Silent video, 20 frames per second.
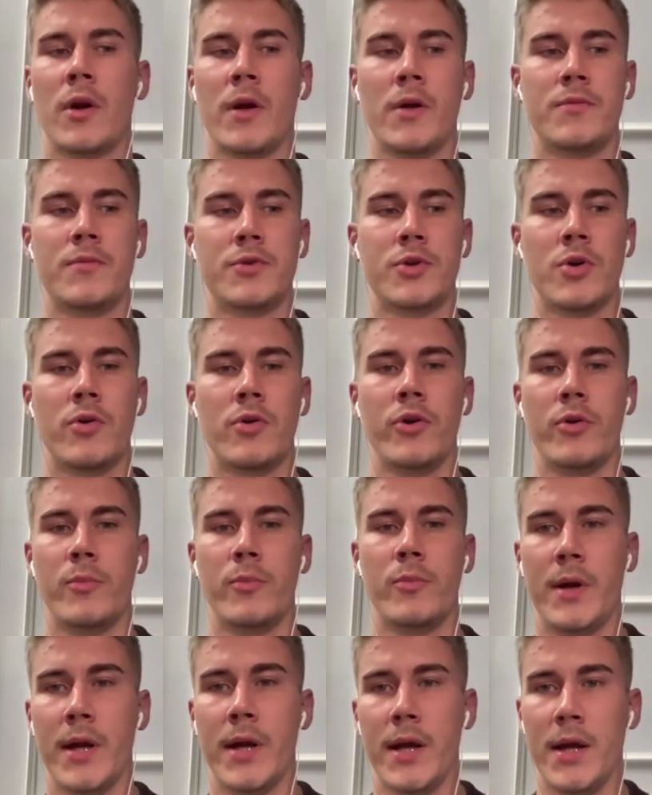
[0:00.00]
Okay, so
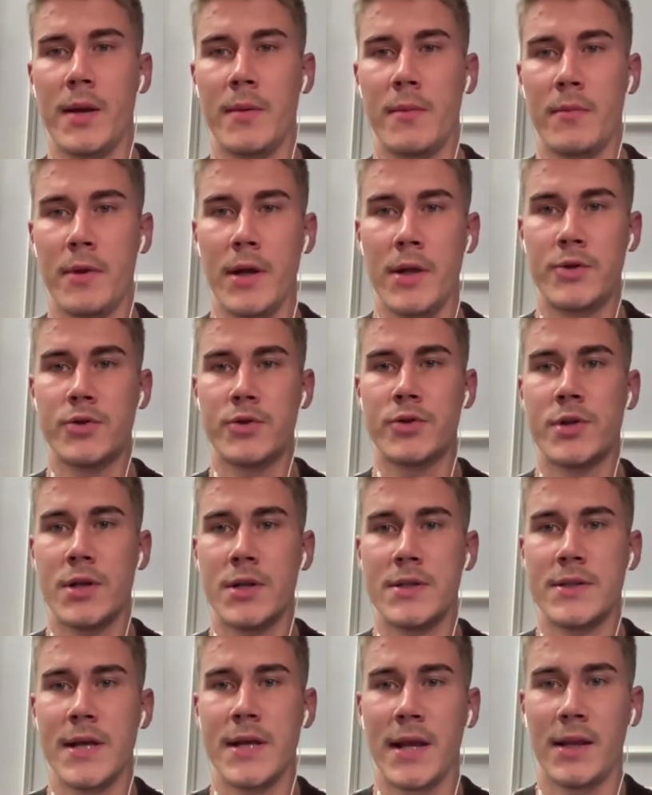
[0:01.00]
you're be
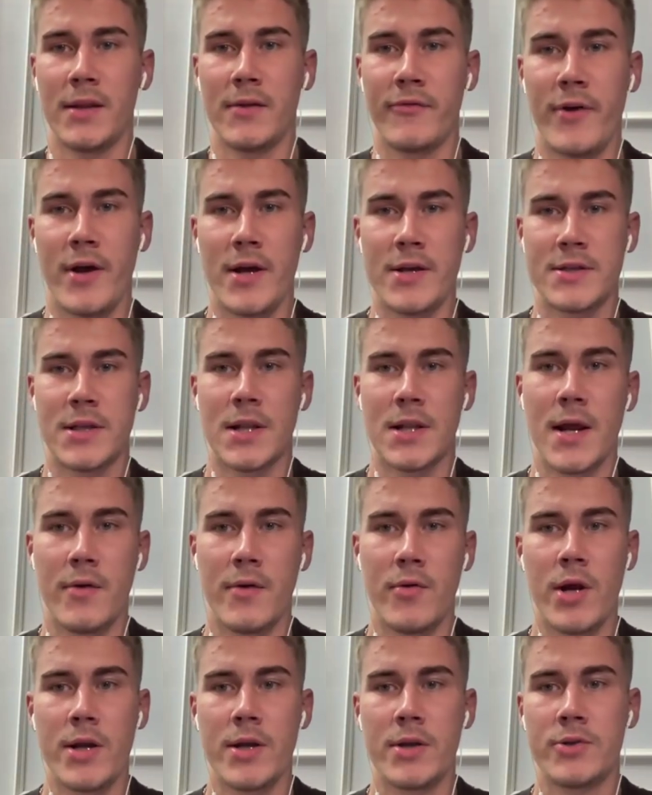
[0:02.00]
interested in taking the fast
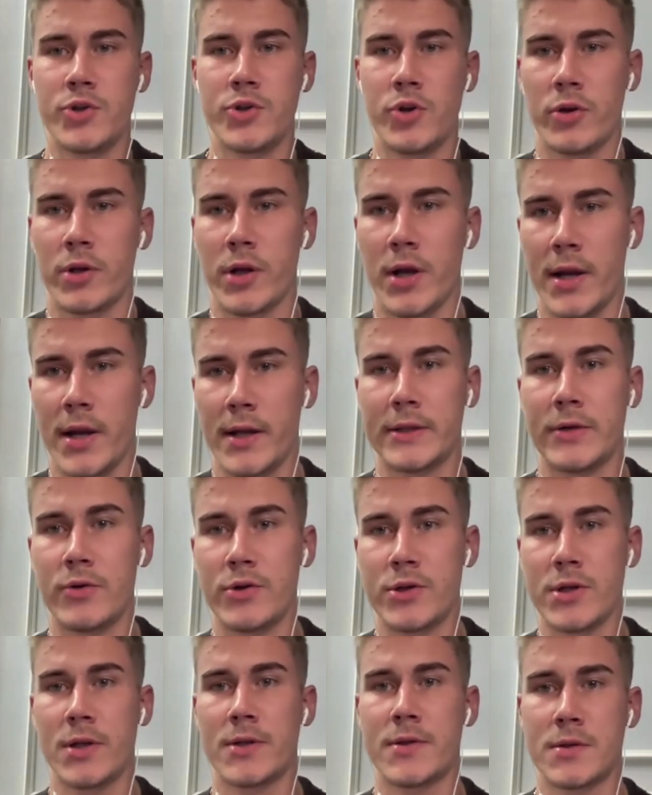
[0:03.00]
lane, right? Shortcutting
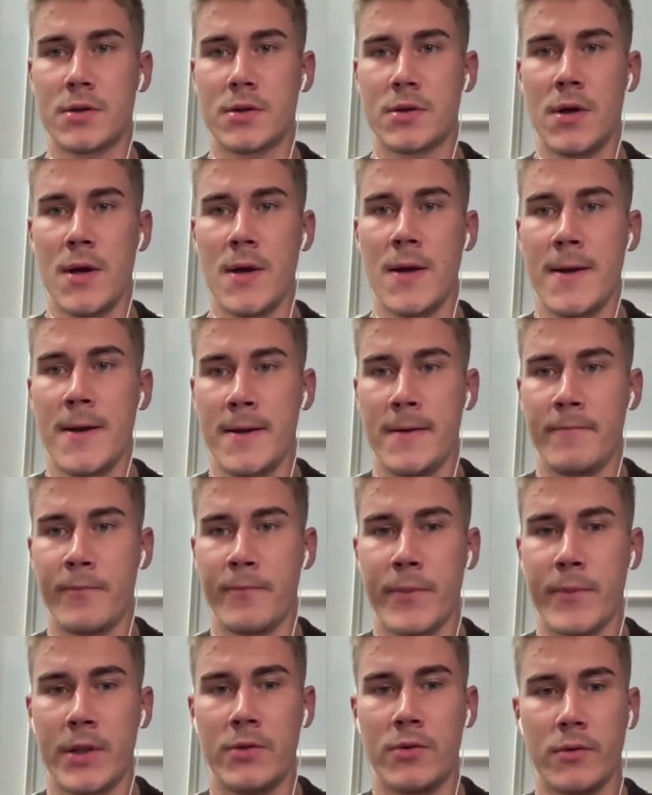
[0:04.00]
the results.
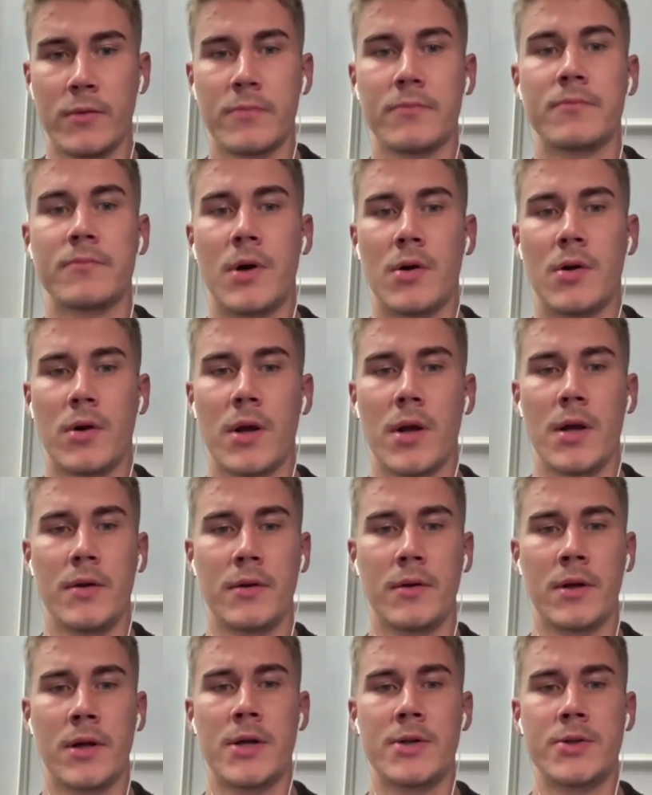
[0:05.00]

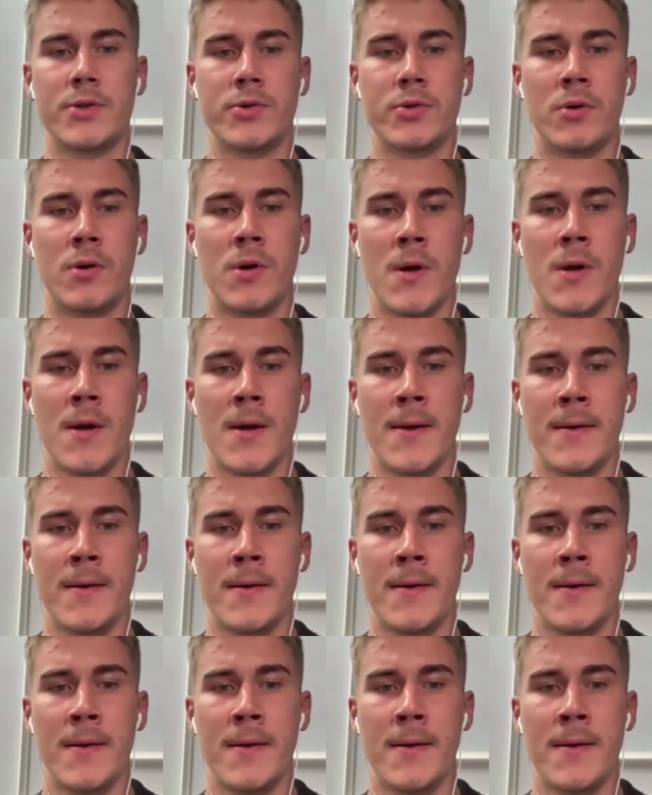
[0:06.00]
Okay, got you.